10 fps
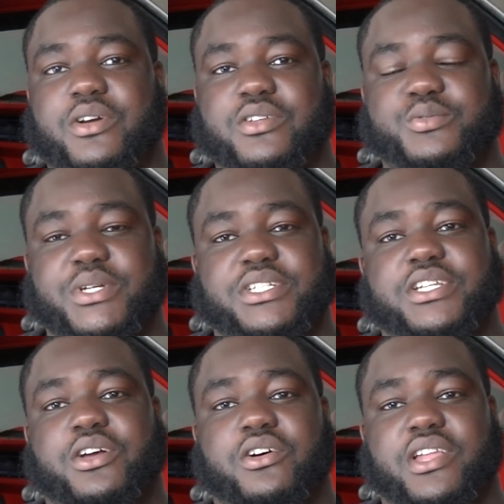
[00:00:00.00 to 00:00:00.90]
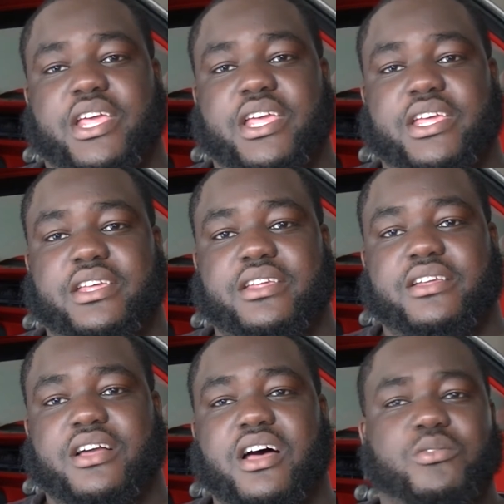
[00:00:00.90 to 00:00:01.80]
especially on a
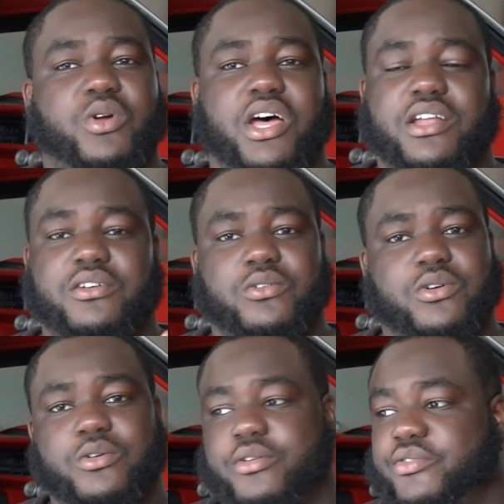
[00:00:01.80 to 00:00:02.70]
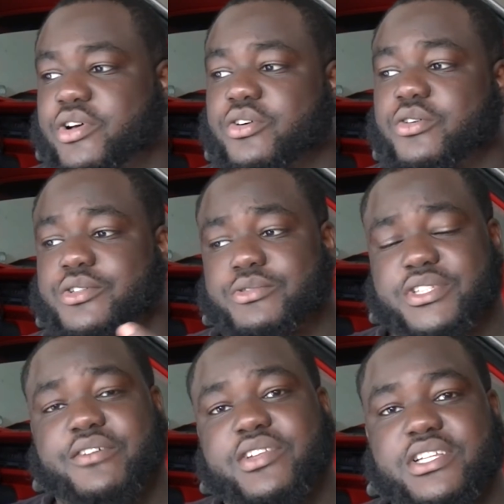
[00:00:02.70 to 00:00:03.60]
hot rod or older vehicle, you will
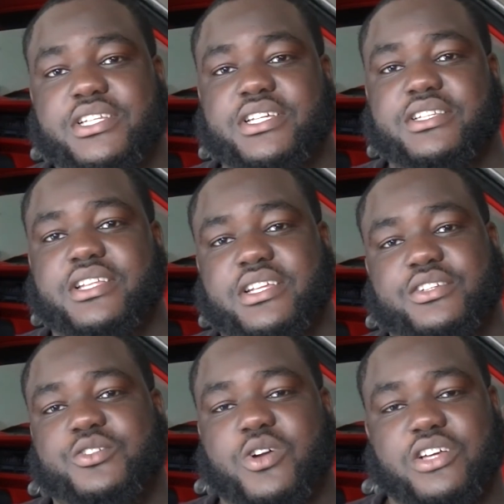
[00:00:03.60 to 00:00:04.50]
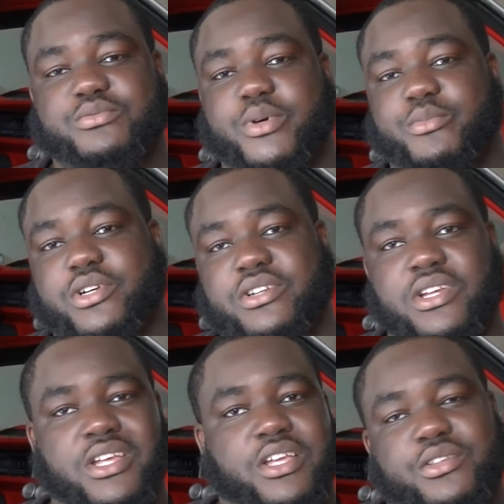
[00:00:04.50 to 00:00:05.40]
definitely need a new cross member.
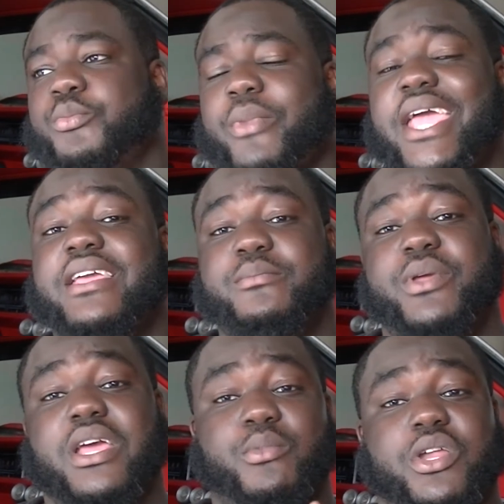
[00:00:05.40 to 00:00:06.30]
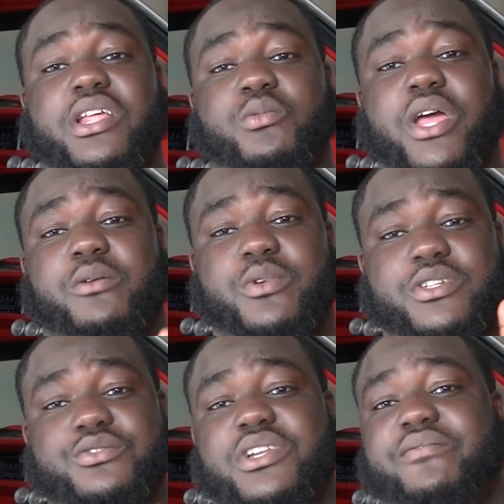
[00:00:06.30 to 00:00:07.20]
You may be able to get away with
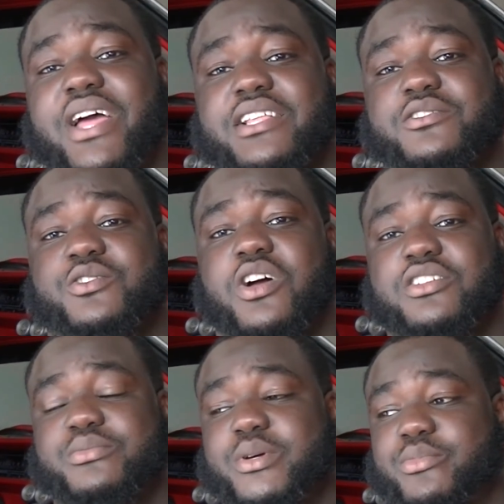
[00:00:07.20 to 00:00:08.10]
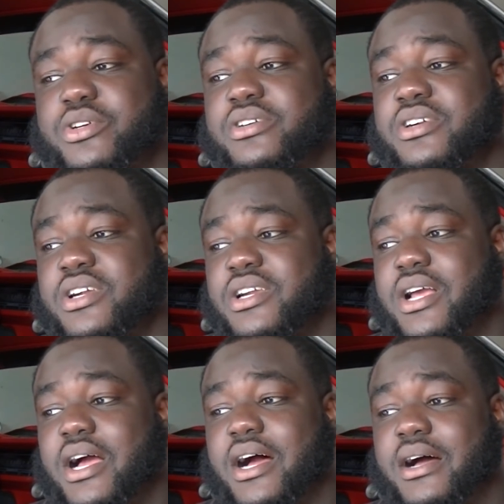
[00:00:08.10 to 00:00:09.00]
using a factory cross member
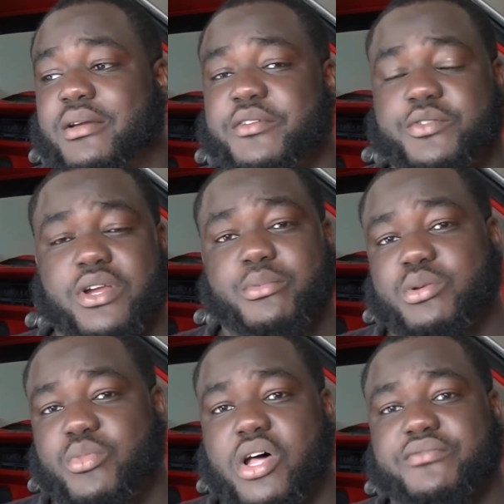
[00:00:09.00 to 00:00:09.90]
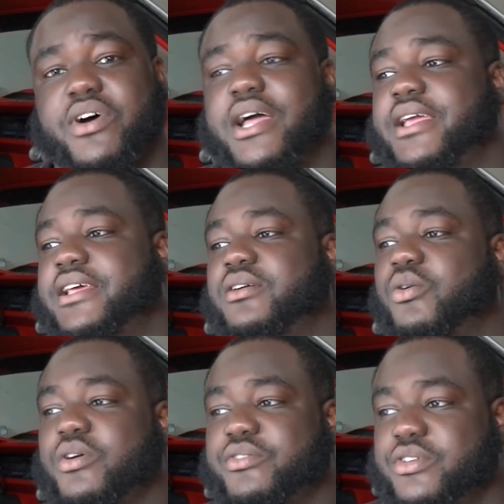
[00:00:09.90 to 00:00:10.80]
if you're able to modify it,
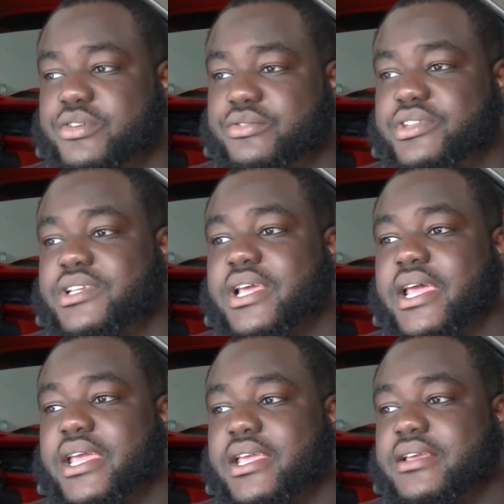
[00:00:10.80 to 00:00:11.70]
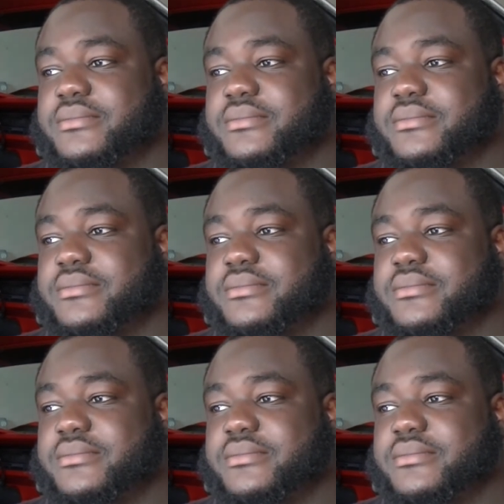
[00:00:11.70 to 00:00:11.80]
or if you're using a